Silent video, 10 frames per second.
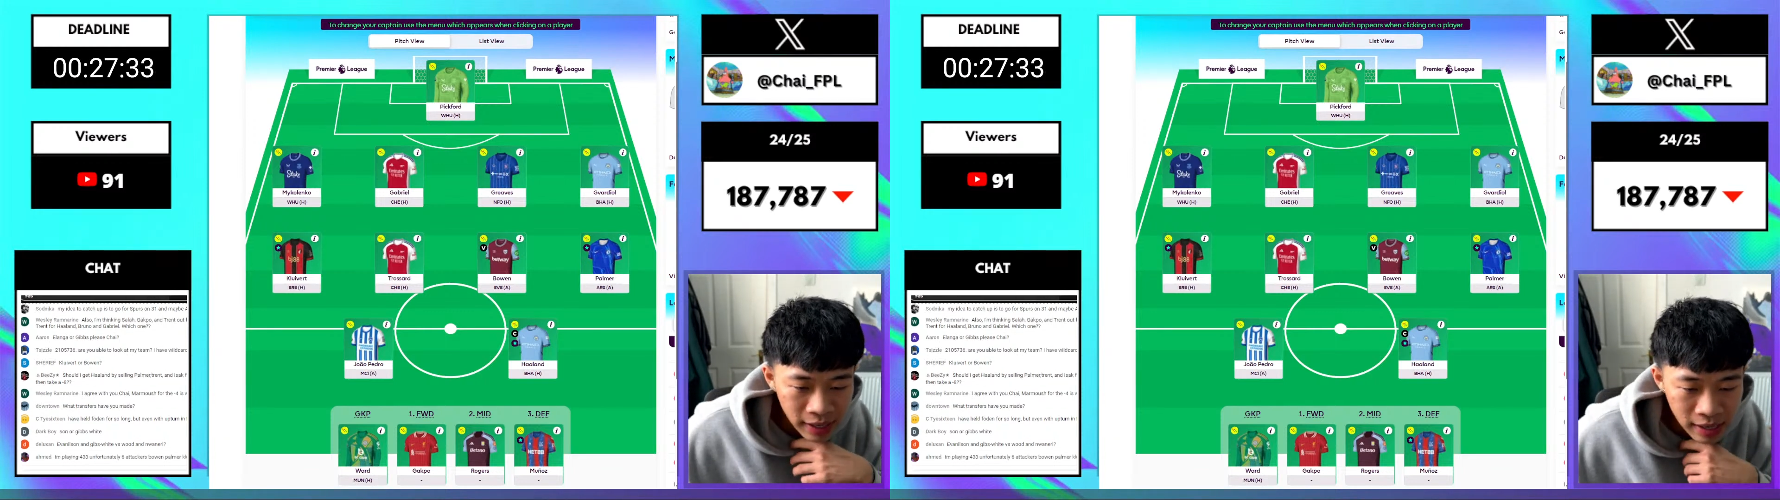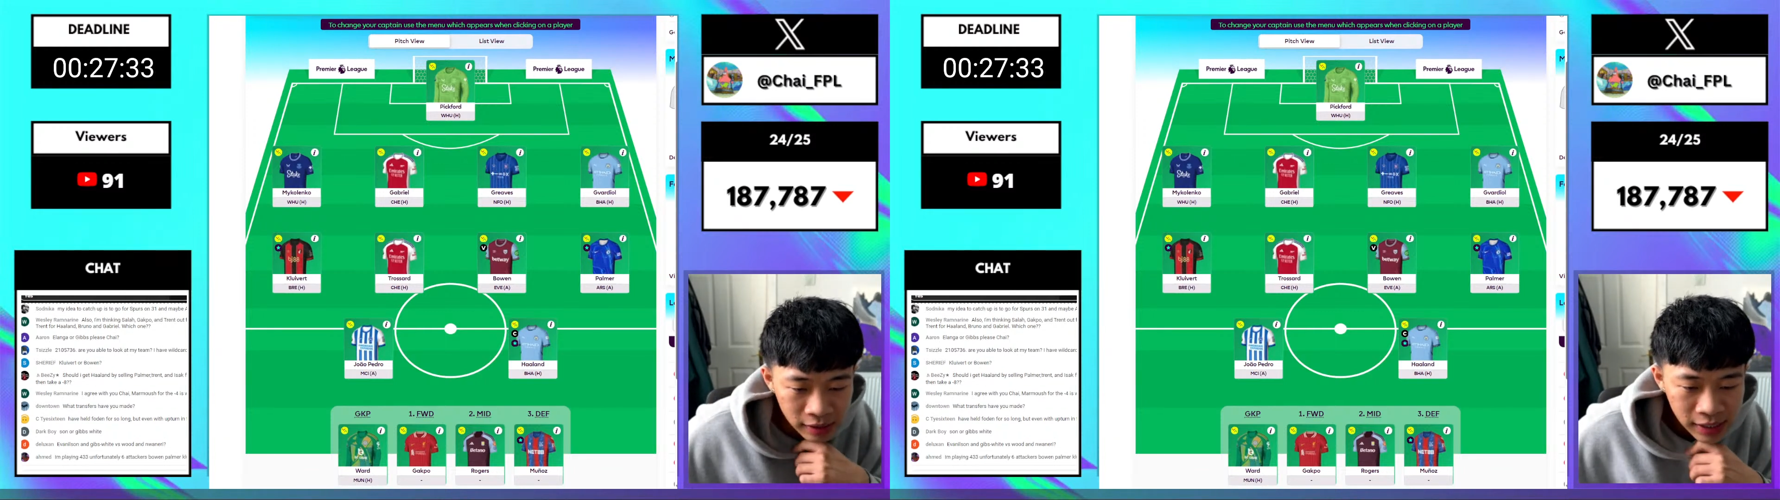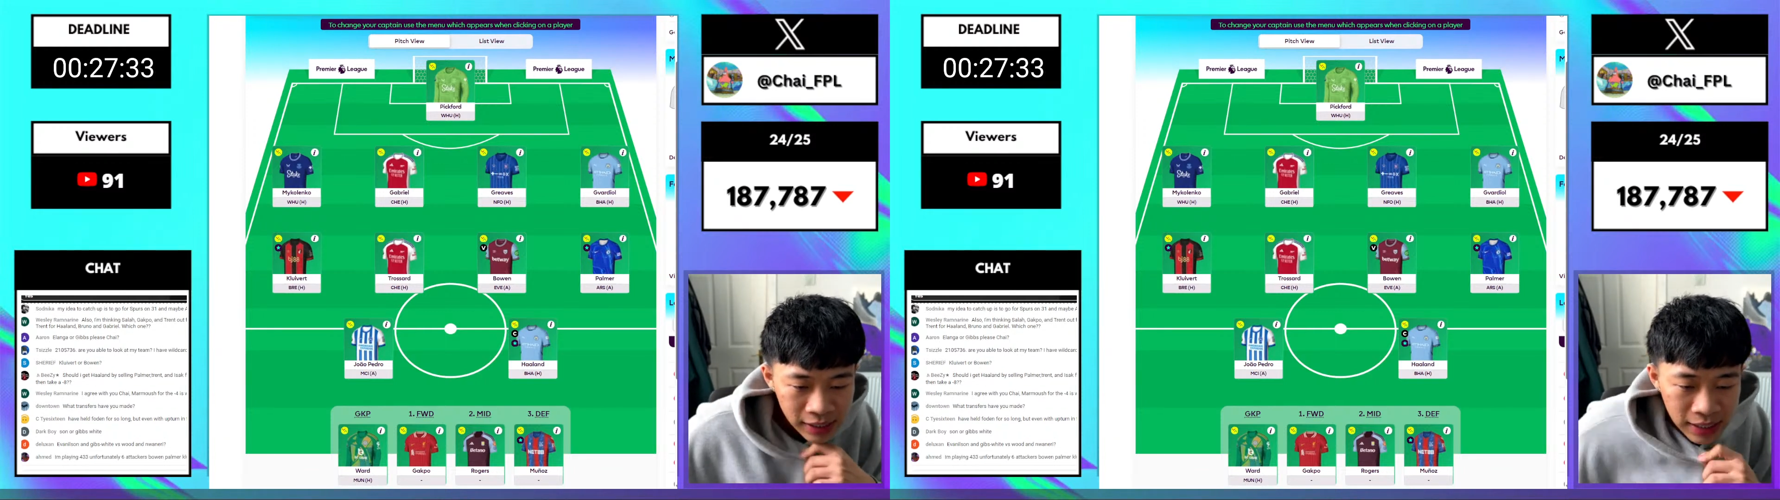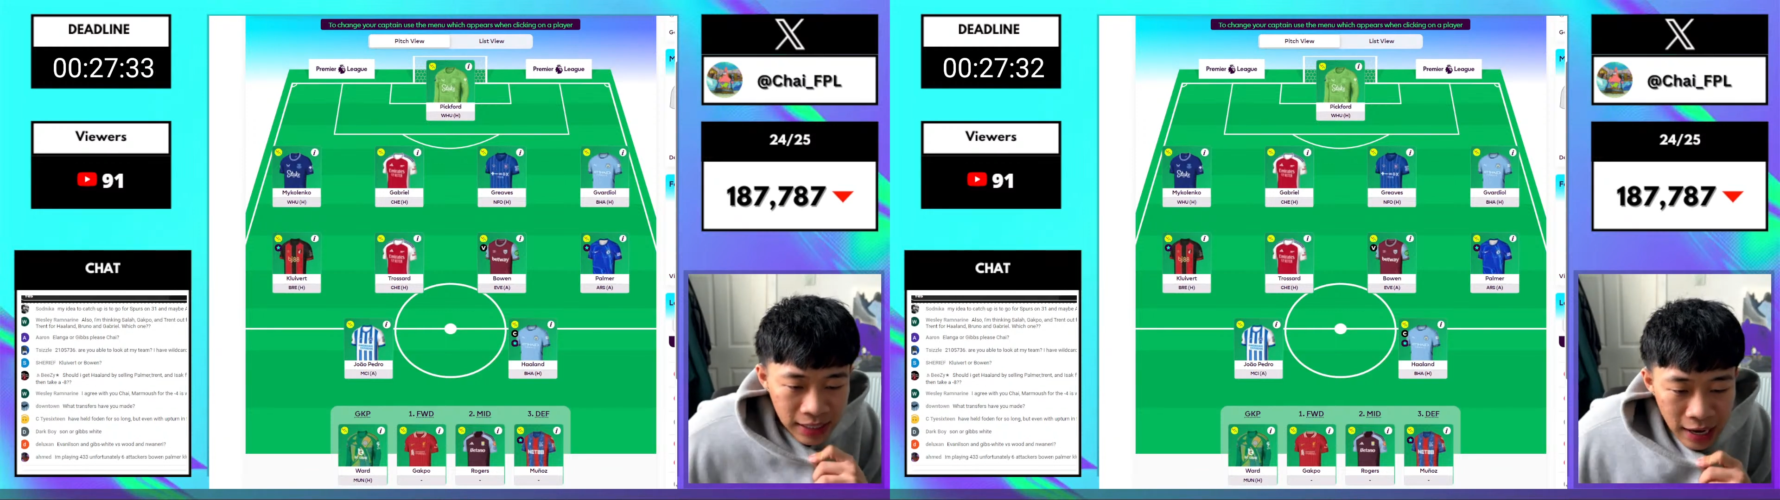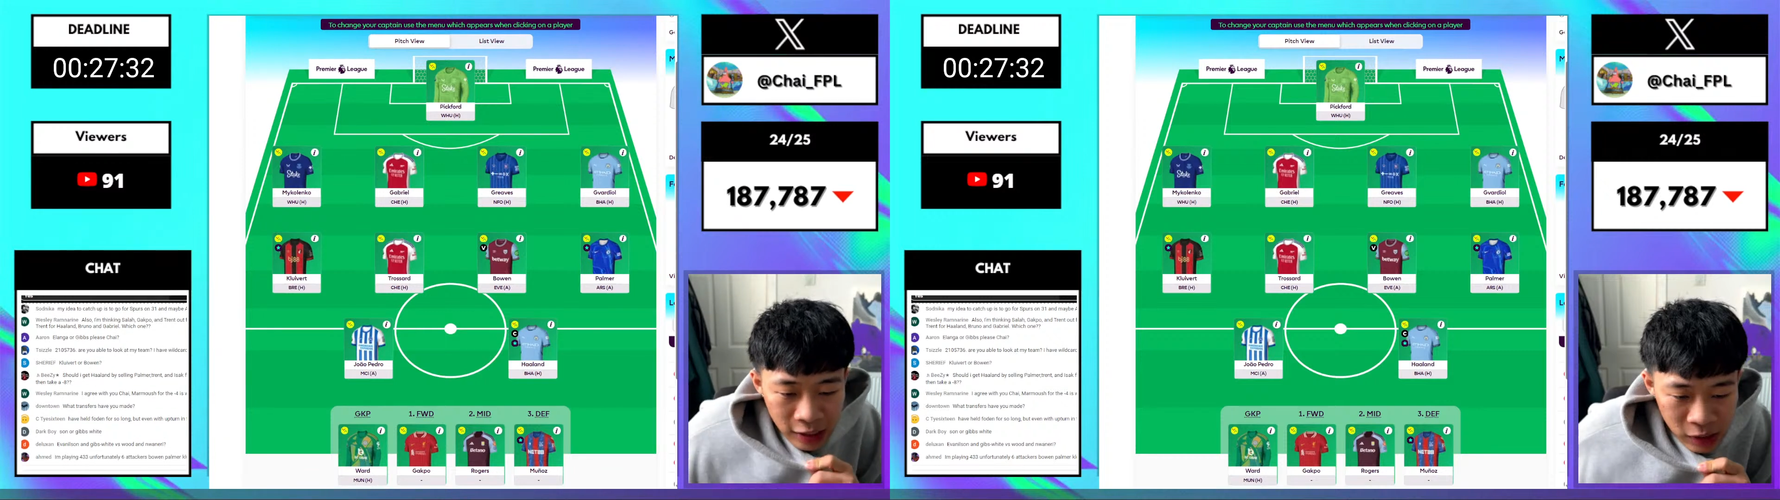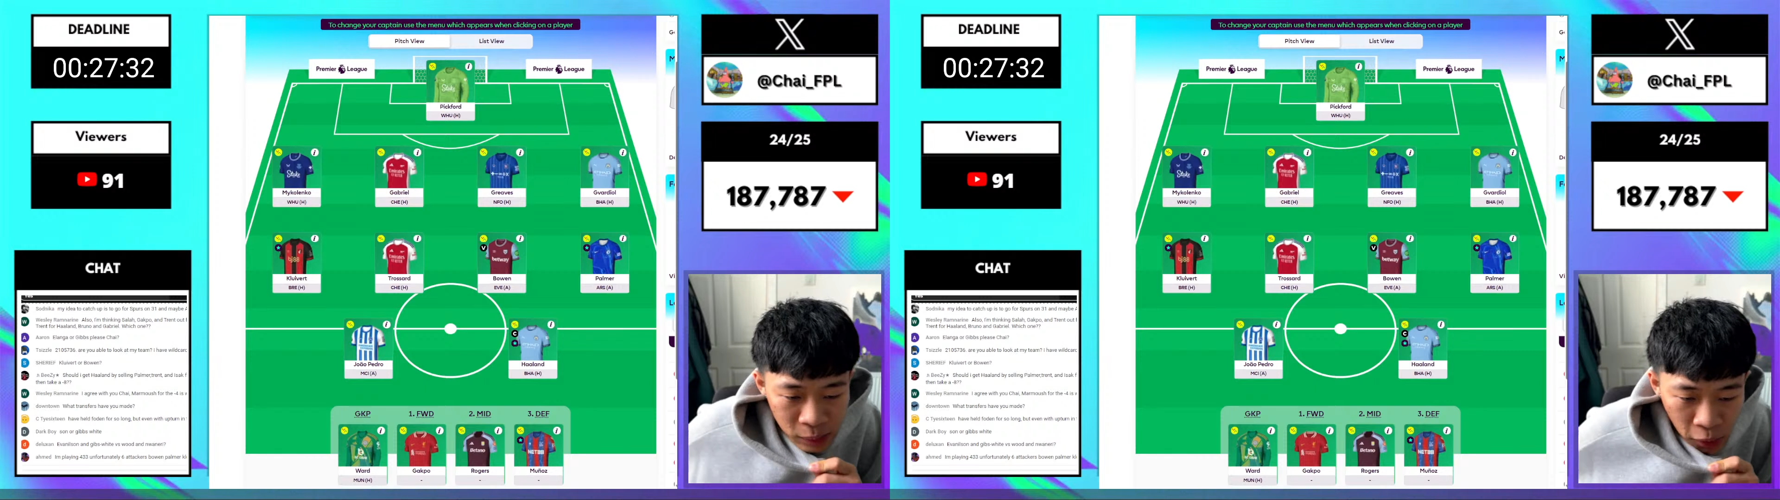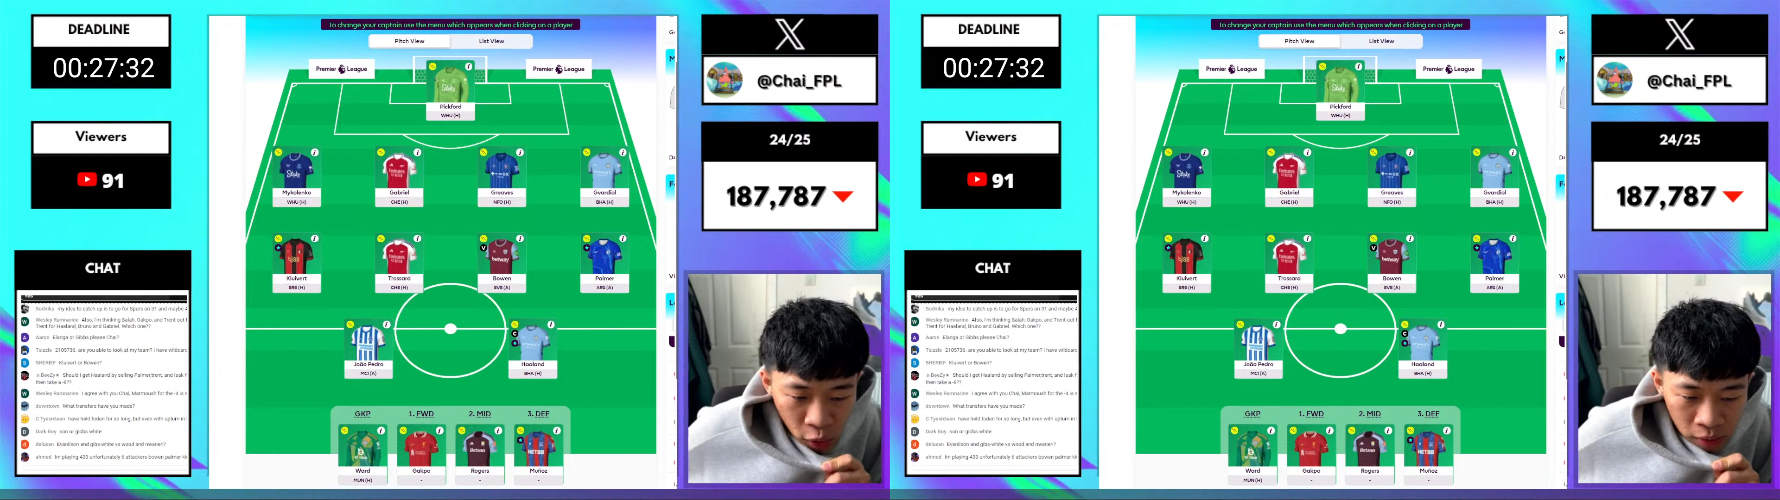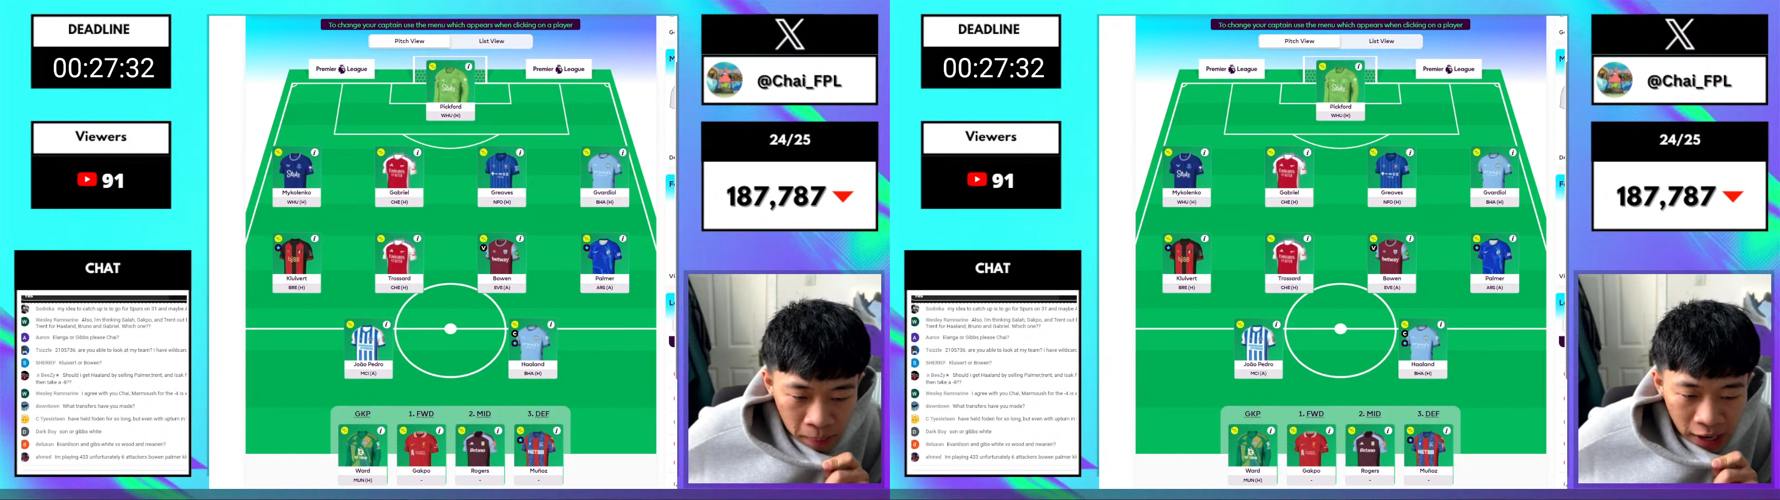6 attackers:
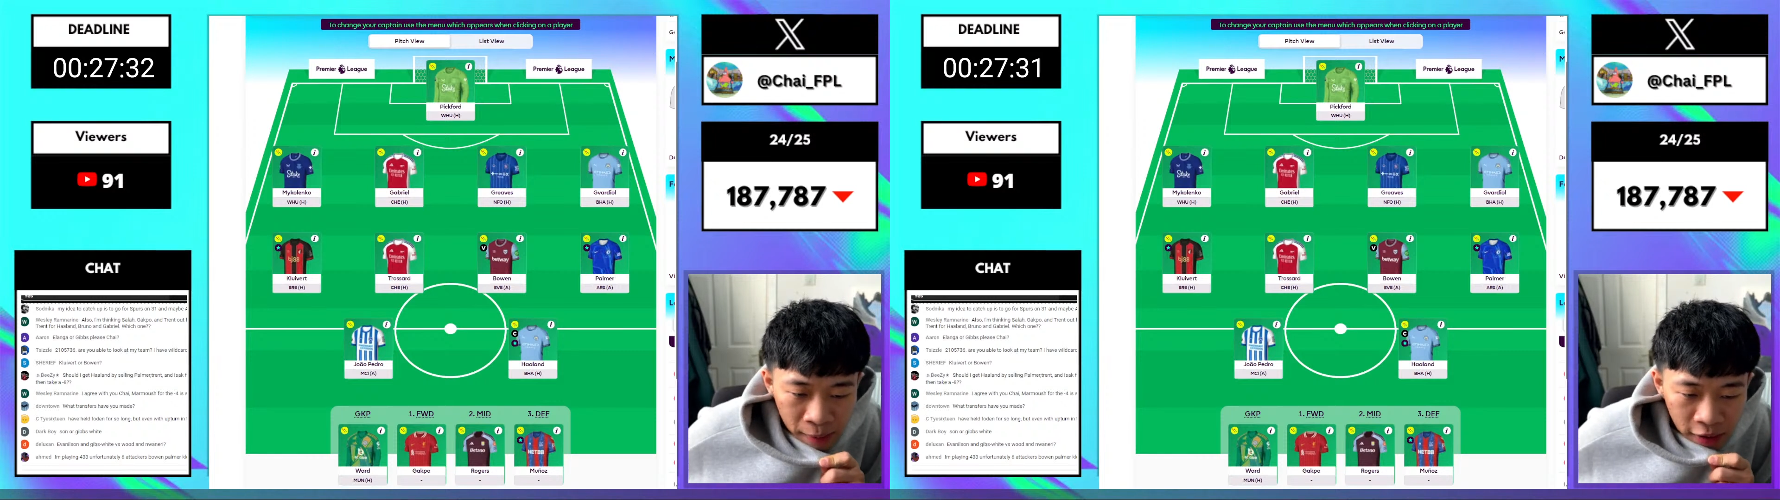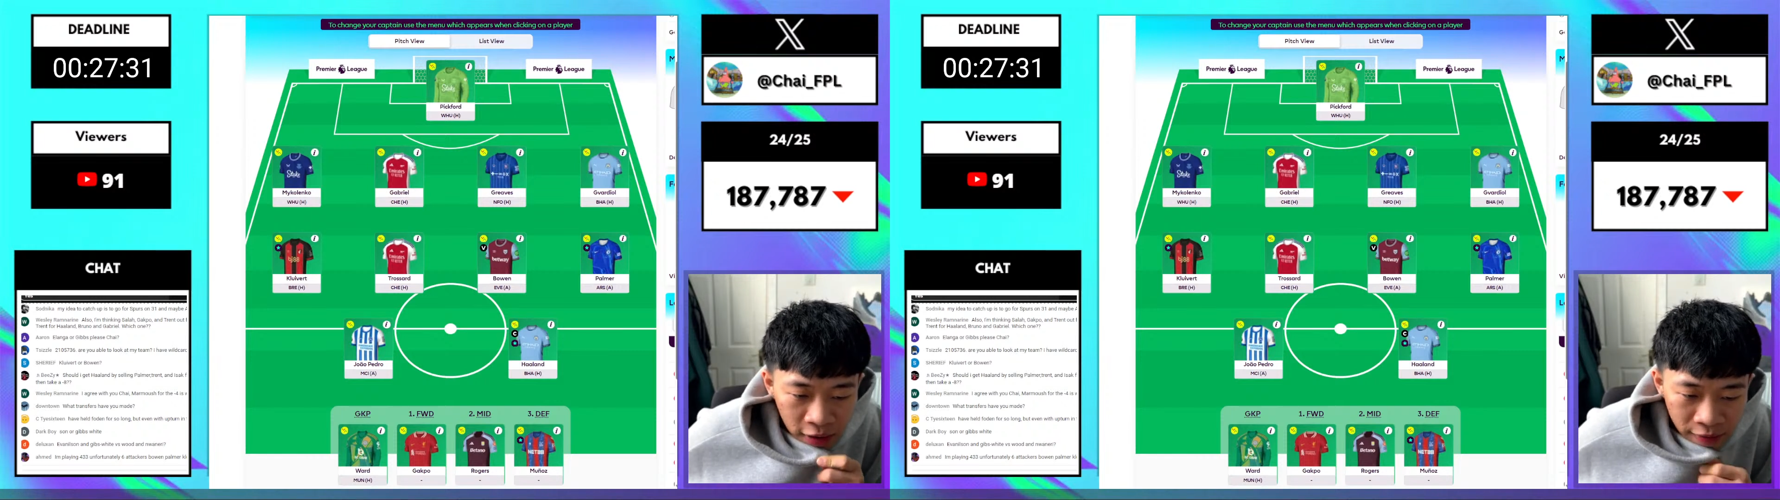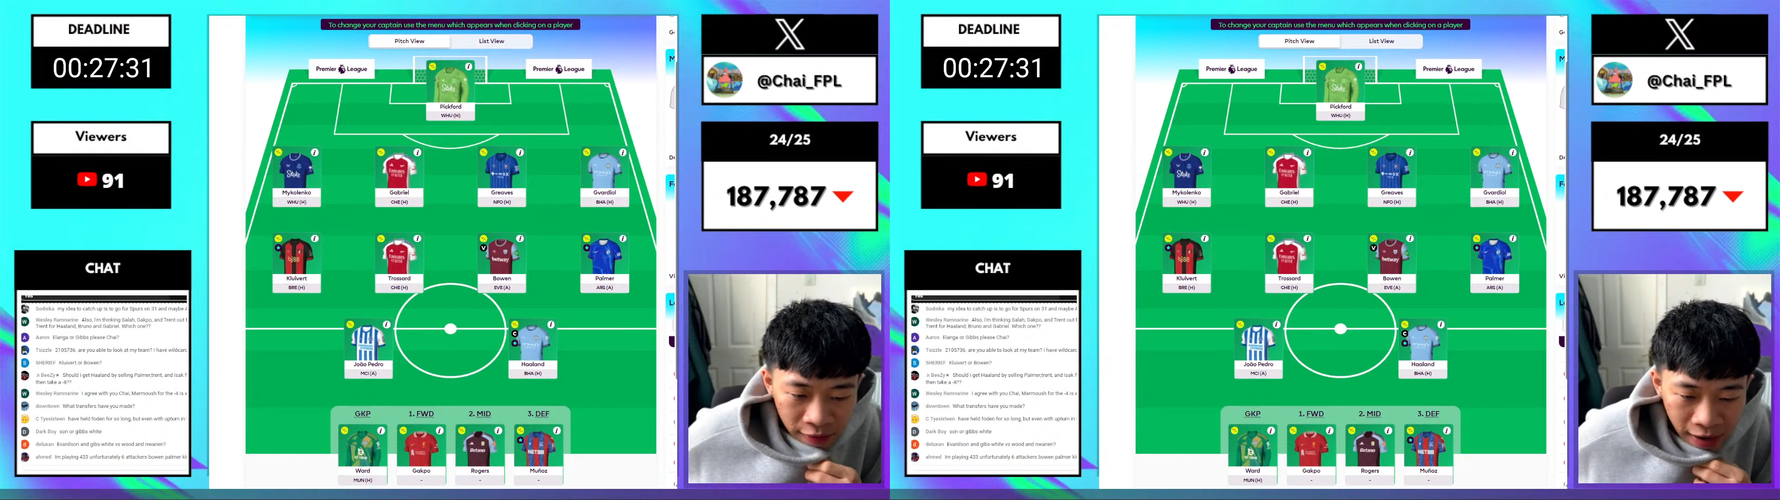Bowen, Palmer, Kluivert,